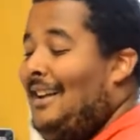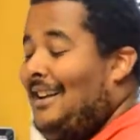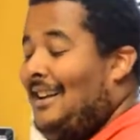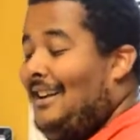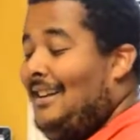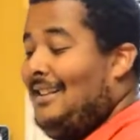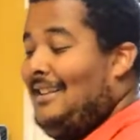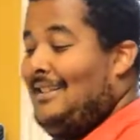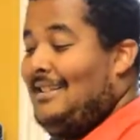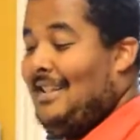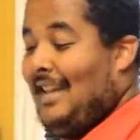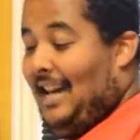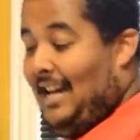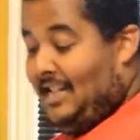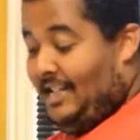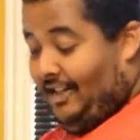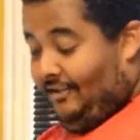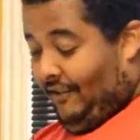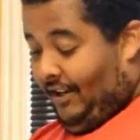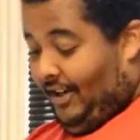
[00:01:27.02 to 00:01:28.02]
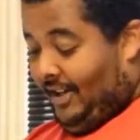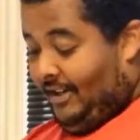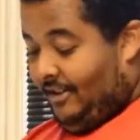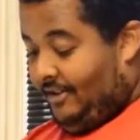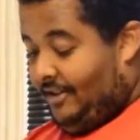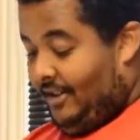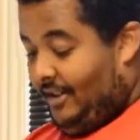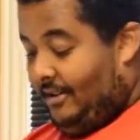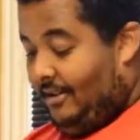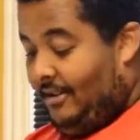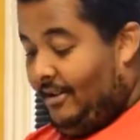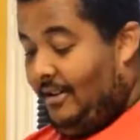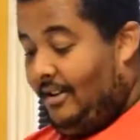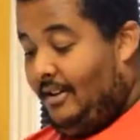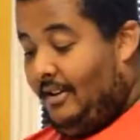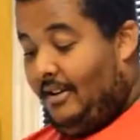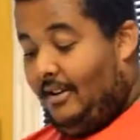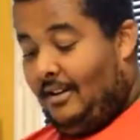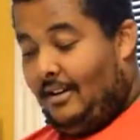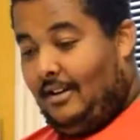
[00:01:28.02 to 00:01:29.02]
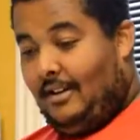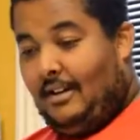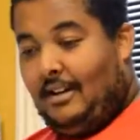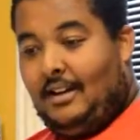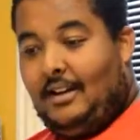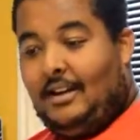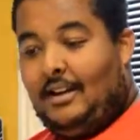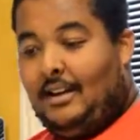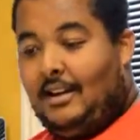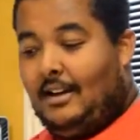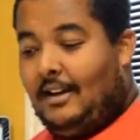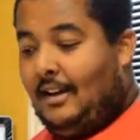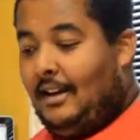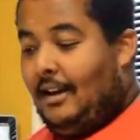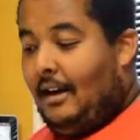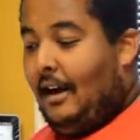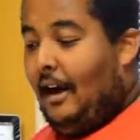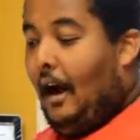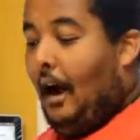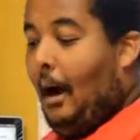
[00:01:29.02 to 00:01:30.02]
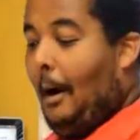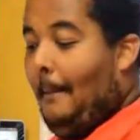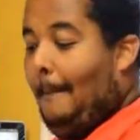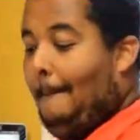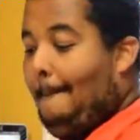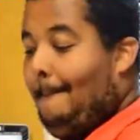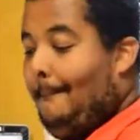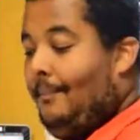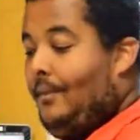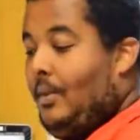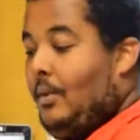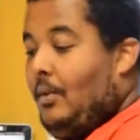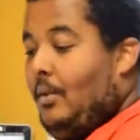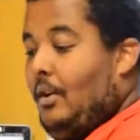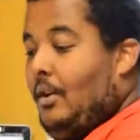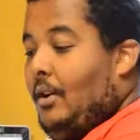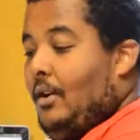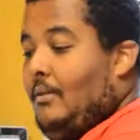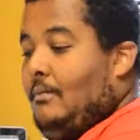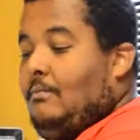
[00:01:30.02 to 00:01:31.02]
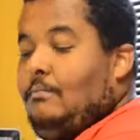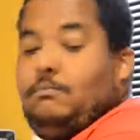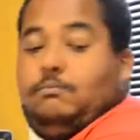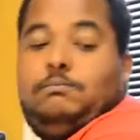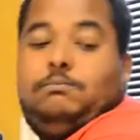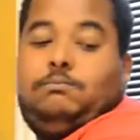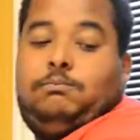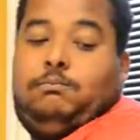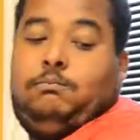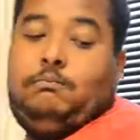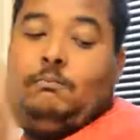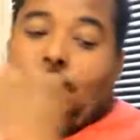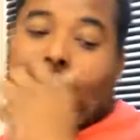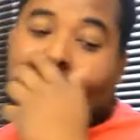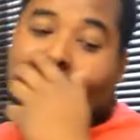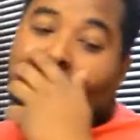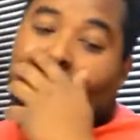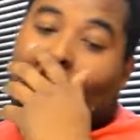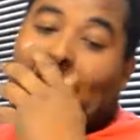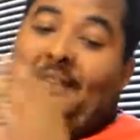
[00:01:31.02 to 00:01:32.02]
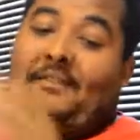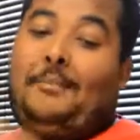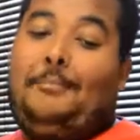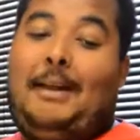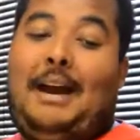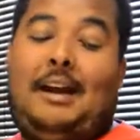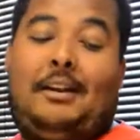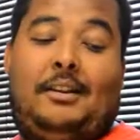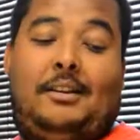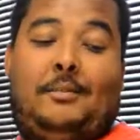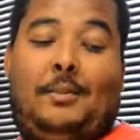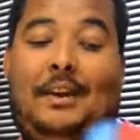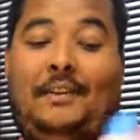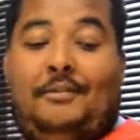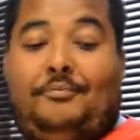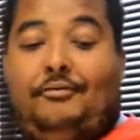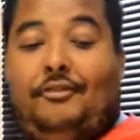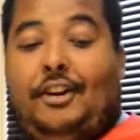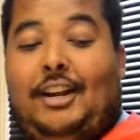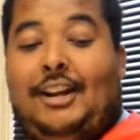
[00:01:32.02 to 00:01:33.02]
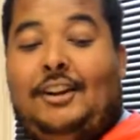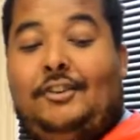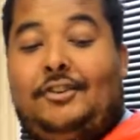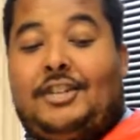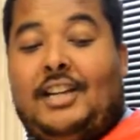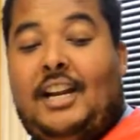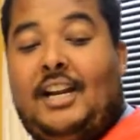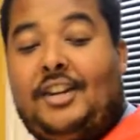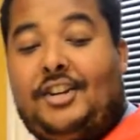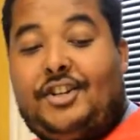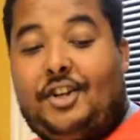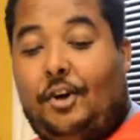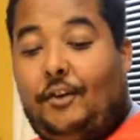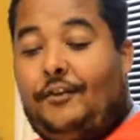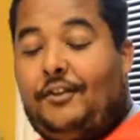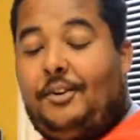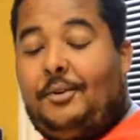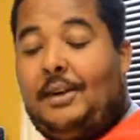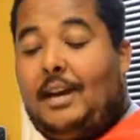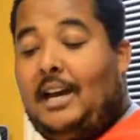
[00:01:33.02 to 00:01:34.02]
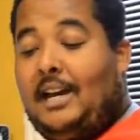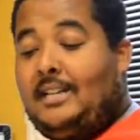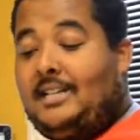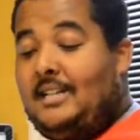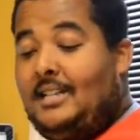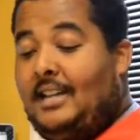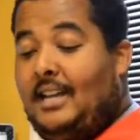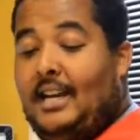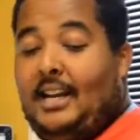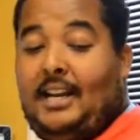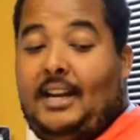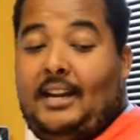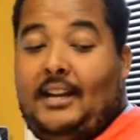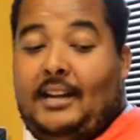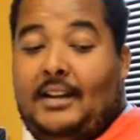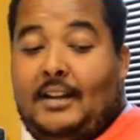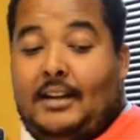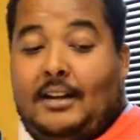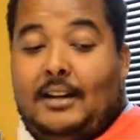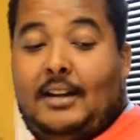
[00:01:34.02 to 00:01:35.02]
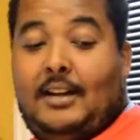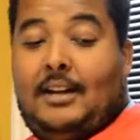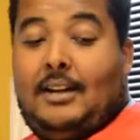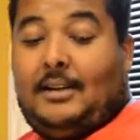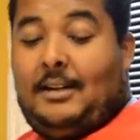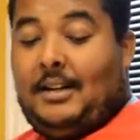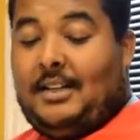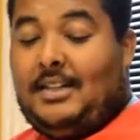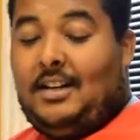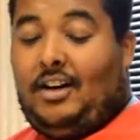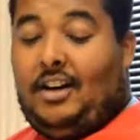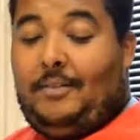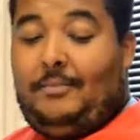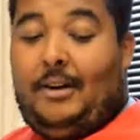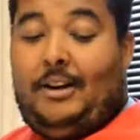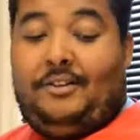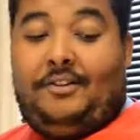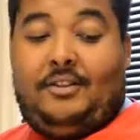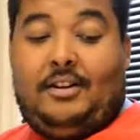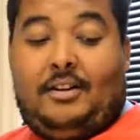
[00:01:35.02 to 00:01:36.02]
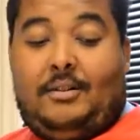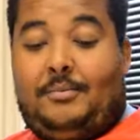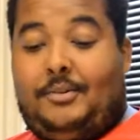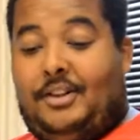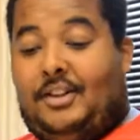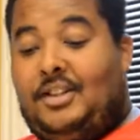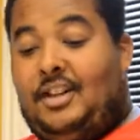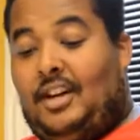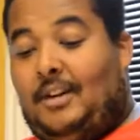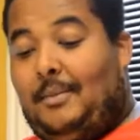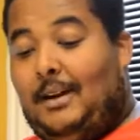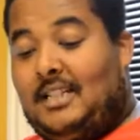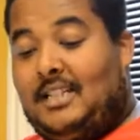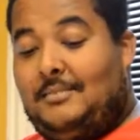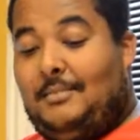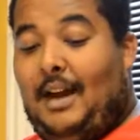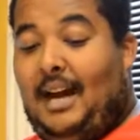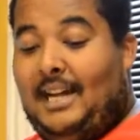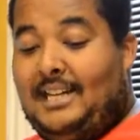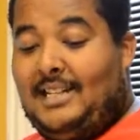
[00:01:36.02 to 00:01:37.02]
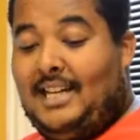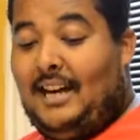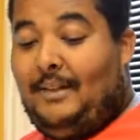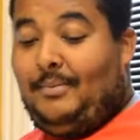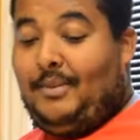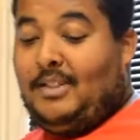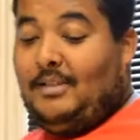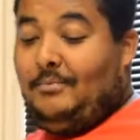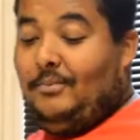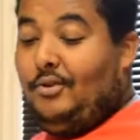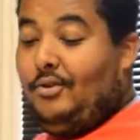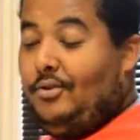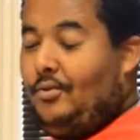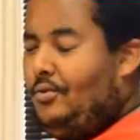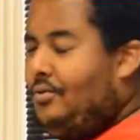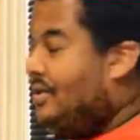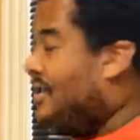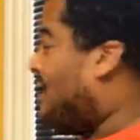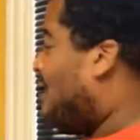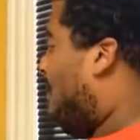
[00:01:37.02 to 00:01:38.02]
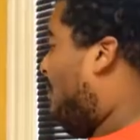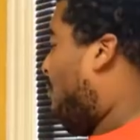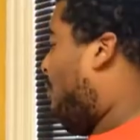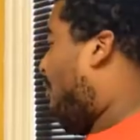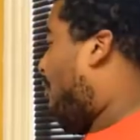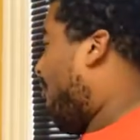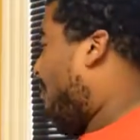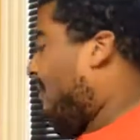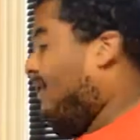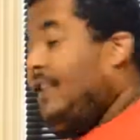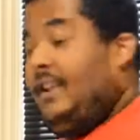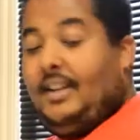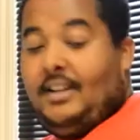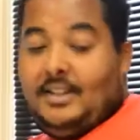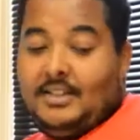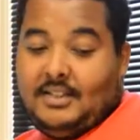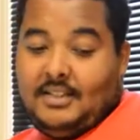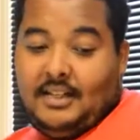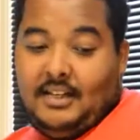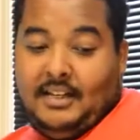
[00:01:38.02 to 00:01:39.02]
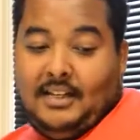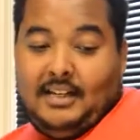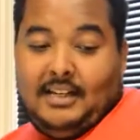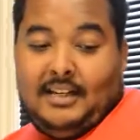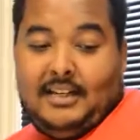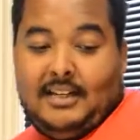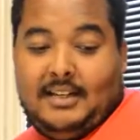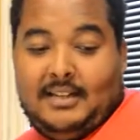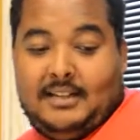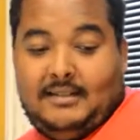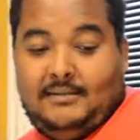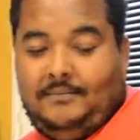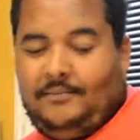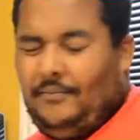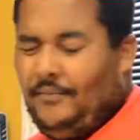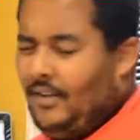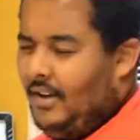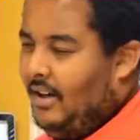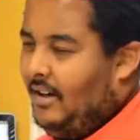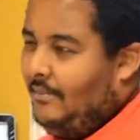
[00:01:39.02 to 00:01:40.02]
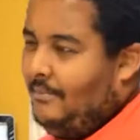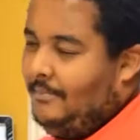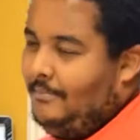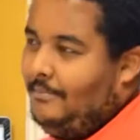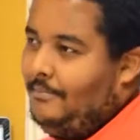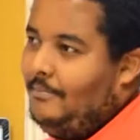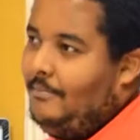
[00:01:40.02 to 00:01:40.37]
This is a HyJack'D Radio show. I'm sorry. We have a pretty entertaining show for you guys today. We're gonna talk about some hot topics, some news-worthy things. Some